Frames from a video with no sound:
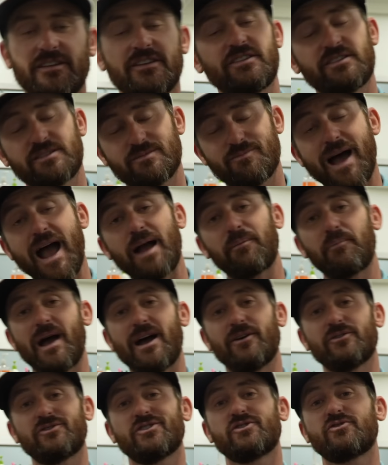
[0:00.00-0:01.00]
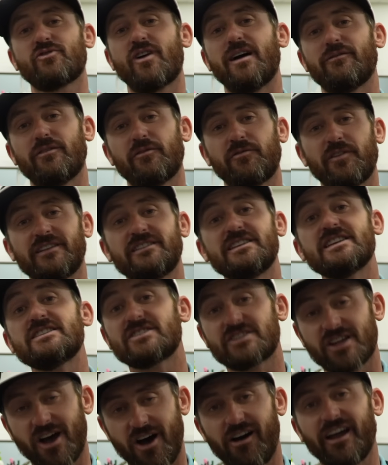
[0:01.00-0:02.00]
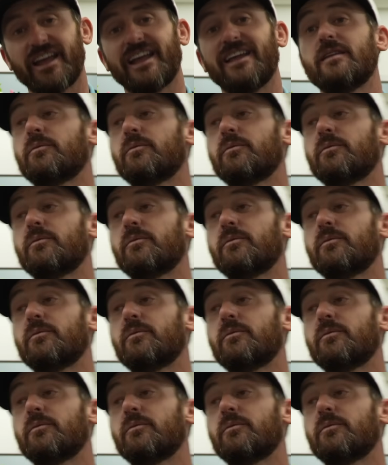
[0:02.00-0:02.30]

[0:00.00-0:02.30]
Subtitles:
This is a Mac Boucher driver fitting starting in